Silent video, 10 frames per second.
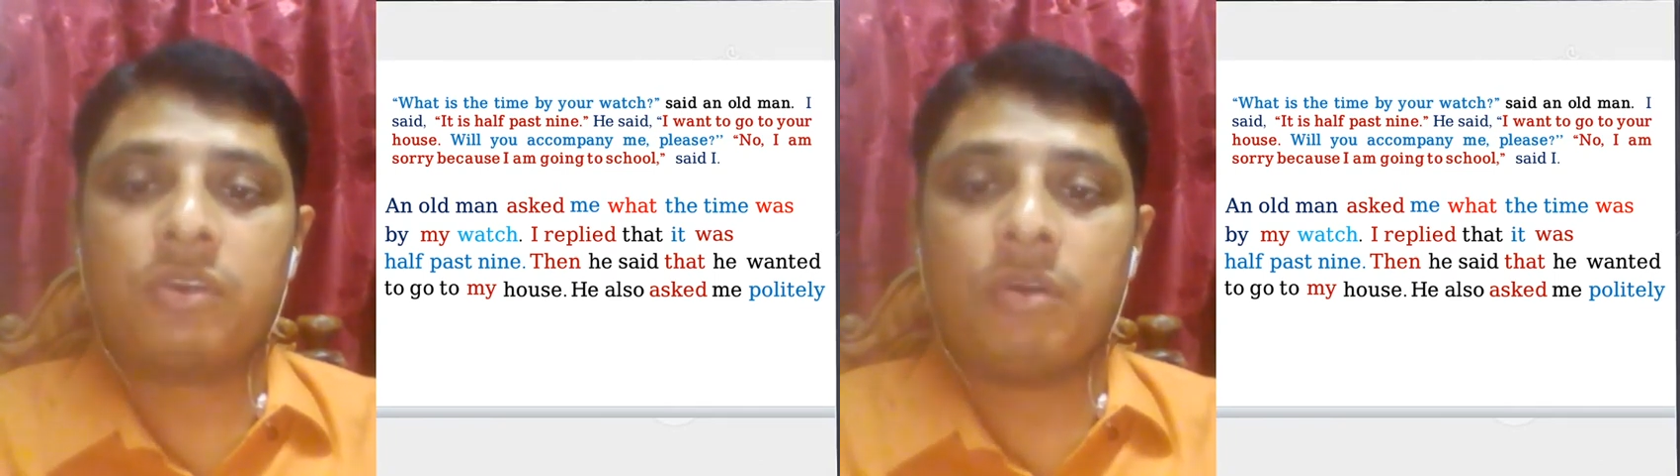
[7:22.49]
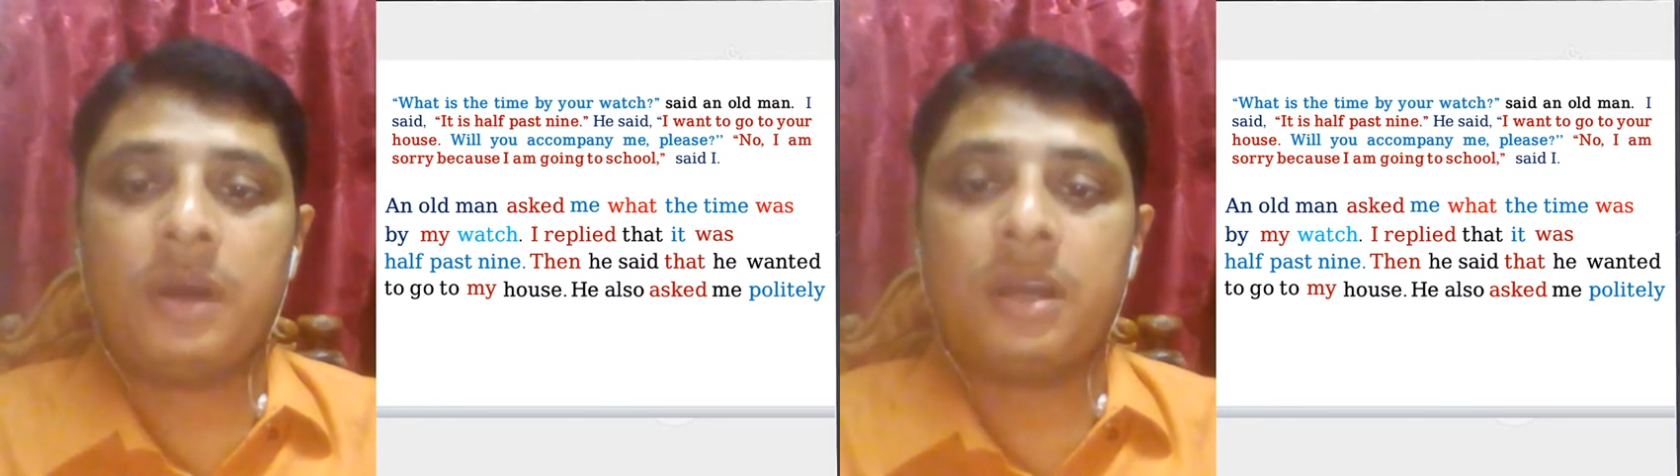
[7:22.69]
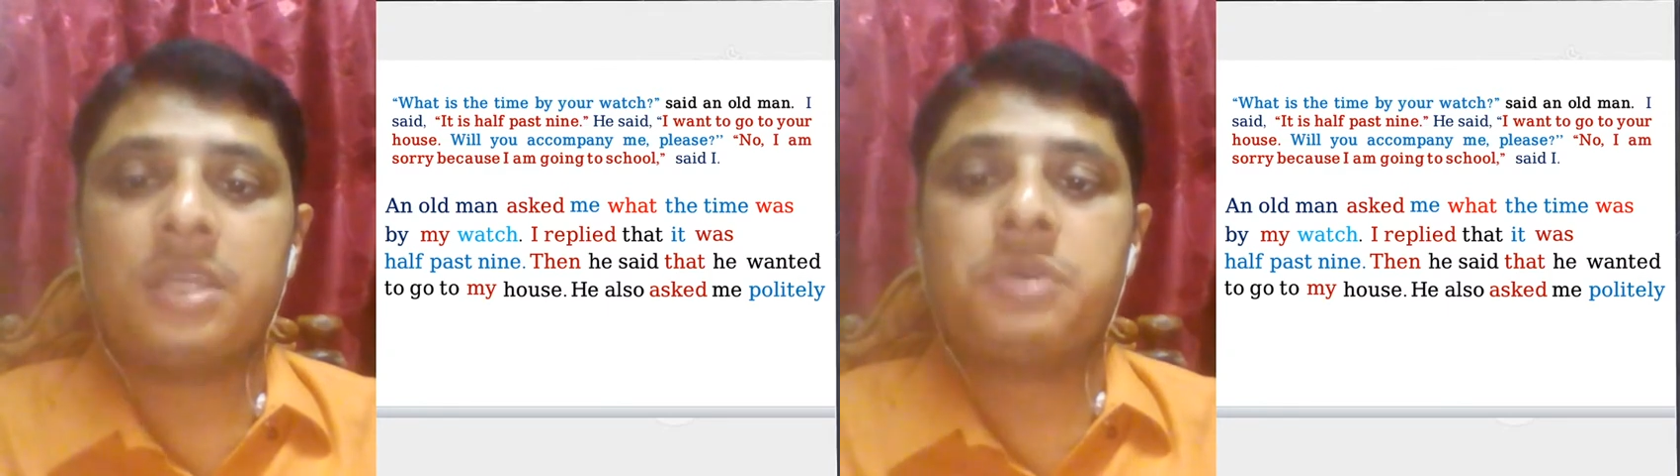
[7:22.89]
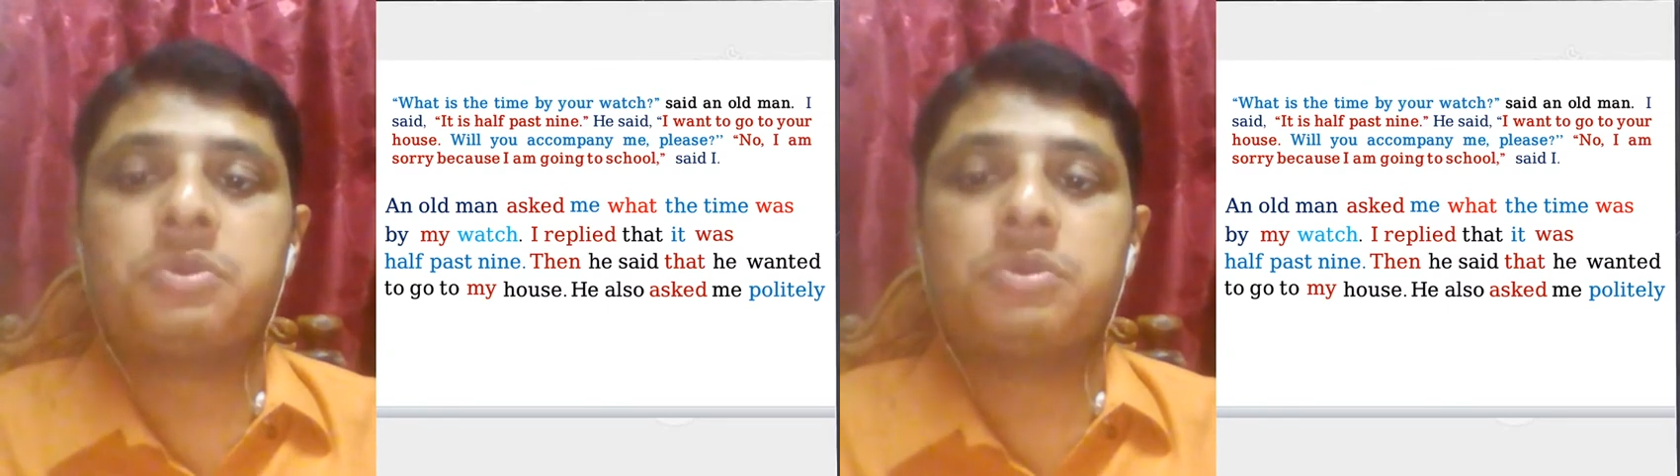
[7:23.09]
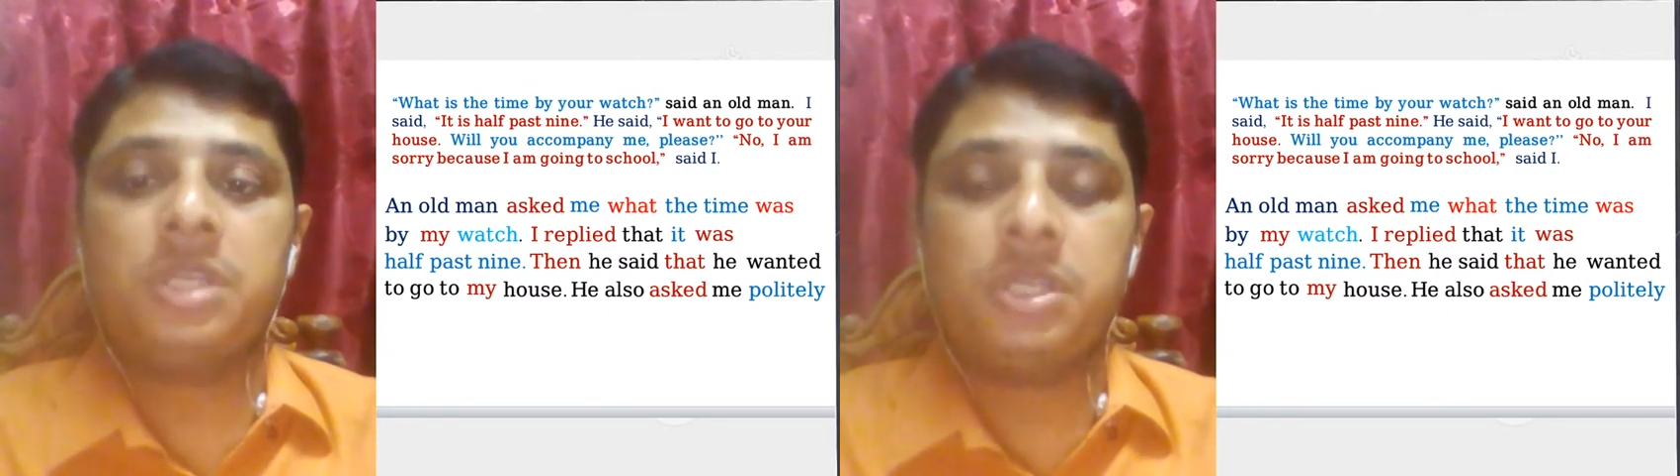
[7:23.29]
comma you
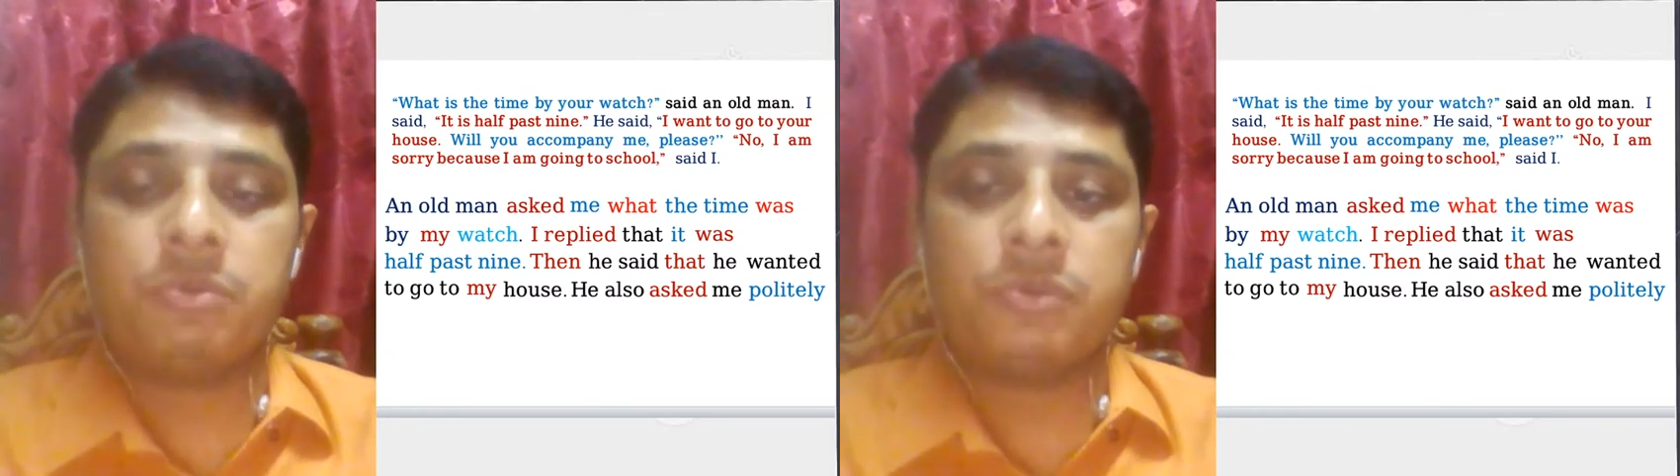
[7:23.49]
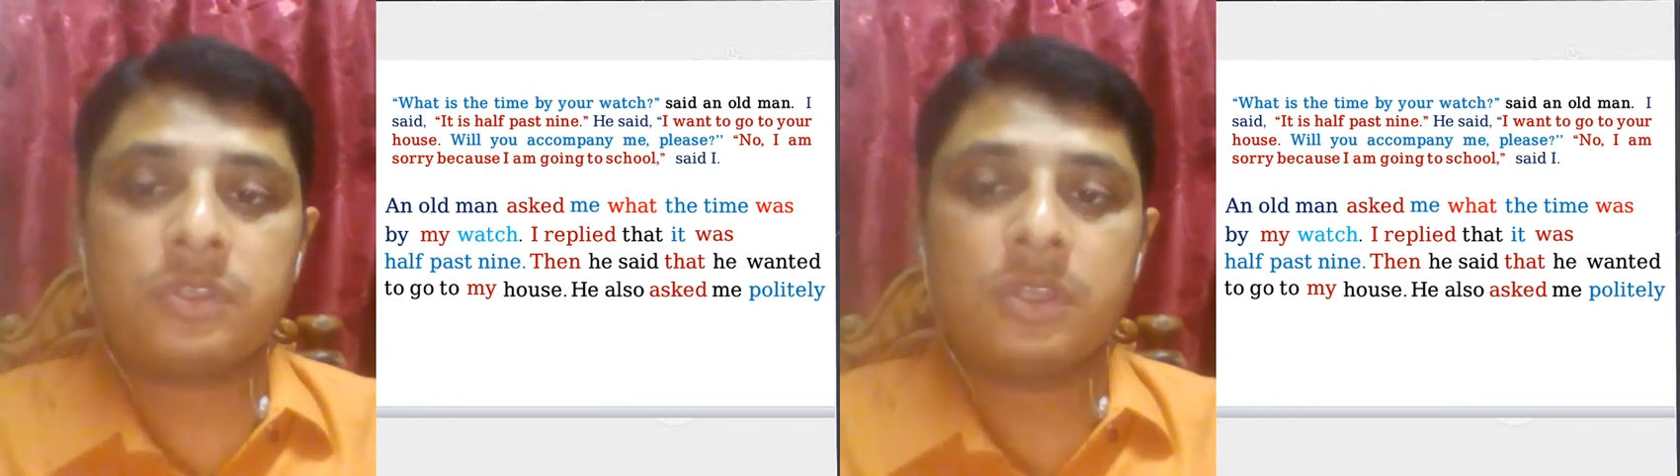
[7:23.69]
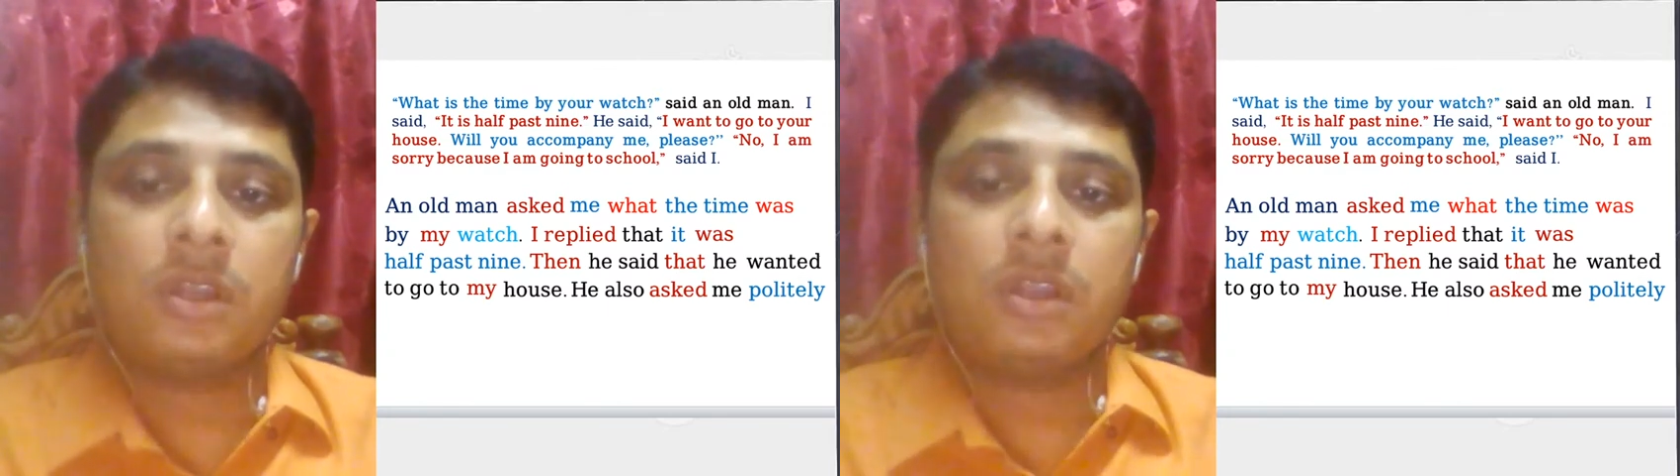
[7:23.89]
should use